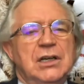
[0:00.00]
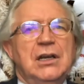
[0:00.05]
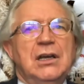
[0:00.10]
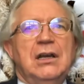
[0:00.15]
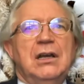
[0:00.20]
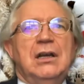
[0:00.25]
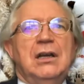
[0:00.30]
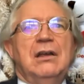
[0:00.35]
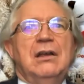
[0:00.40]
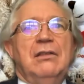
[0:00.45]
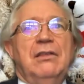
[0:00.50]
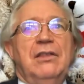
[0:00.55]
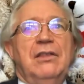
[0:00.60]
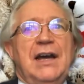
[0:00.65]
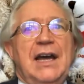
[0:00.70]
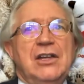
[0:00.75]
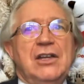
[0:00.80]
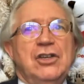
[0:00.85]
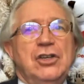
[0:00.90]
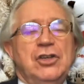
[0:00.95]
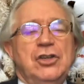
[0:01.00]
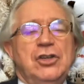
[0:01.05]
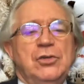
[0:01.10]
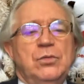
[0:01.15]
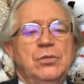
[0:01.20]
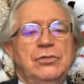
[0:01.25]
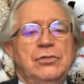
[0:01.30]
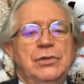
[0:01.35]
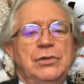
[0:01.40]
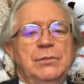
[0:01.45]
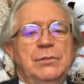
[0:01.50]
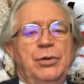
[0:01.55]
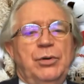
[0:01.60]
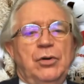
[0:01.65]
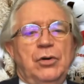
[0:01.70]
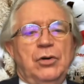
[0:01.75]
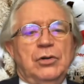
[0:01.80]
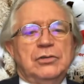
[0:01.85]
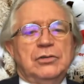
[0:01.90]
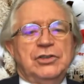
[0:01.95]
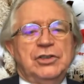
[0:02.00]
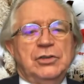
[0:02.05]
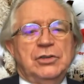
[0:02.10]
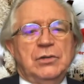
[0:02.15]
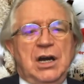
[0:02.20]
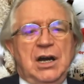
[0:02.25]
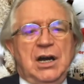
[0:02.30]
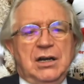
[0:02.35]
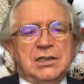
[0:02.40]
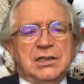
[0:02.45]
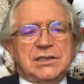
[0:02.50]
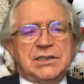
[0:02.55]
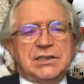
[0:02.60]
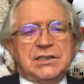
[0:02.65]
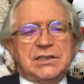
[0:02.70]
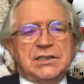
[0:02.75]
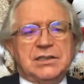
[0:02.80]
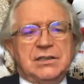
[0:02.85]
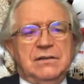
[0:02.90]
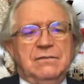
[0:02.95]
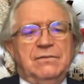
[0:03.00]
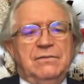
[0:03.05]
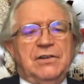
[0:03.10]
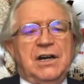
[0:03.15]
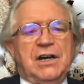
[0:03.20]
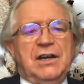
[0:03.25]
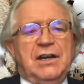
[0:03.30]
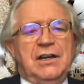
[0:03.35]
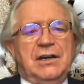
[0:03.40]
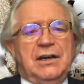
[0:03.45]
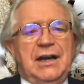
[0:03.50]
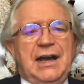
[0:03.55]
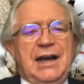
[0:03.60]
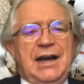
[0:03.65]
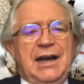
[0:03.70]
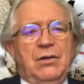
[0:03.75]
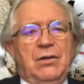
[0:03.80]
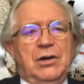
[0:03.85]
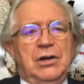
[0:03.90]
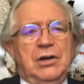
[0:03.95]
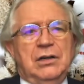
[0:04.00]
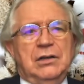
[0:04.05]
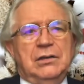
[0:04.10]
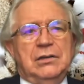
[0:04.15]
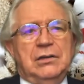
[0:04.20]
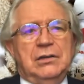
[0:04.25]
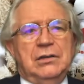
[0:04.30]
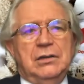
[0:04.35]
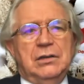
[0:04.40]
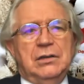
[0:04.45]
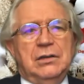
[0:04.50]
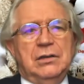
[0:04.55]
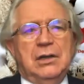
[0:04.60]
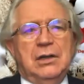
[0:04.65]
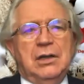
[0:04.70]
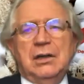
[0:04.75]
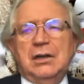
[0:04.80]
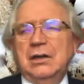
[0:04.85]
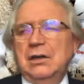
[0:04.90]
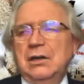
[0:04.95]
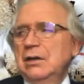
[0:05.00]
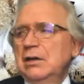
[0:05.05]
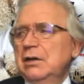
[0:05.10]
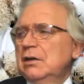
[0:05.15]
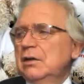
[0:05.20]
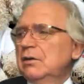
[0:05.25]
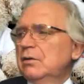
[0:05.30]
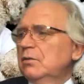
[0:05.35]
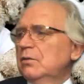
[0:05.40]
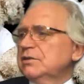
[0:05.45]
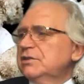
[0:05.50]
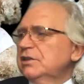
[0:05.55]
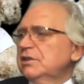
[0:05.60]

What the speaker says: That you would report to us via our, what's it?